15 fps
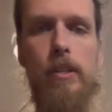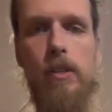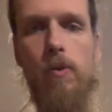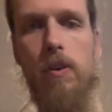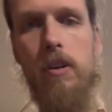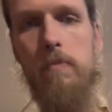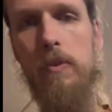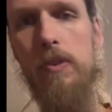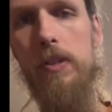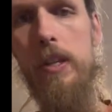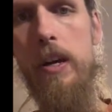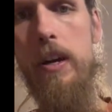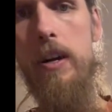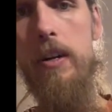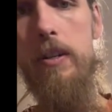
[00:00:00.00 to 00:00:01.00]
so we're almost
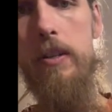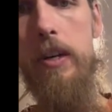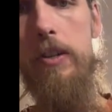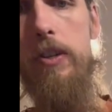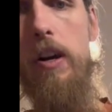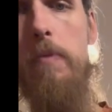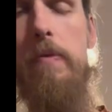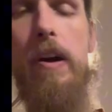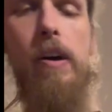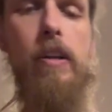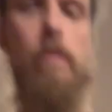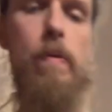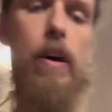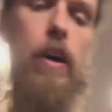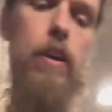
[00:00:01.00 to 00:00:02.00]
there. There's our brownie
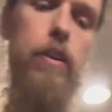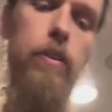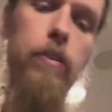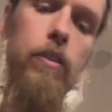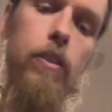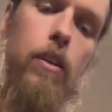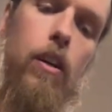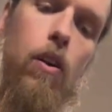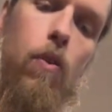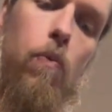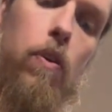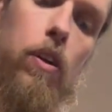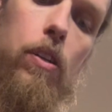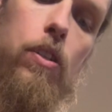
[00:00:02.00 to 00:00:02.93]
batter. We're going to